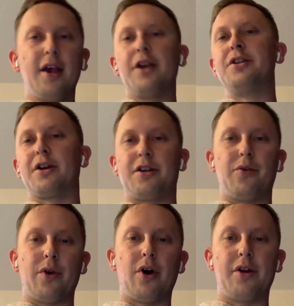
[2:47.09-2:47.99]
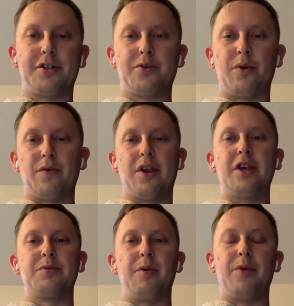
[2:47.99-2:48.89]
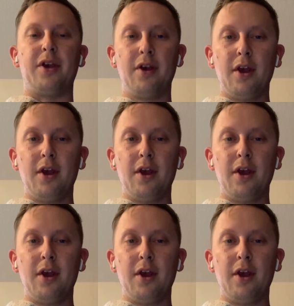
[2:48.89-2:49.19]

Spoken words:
conducting a reconnaissance, whatever the case may be.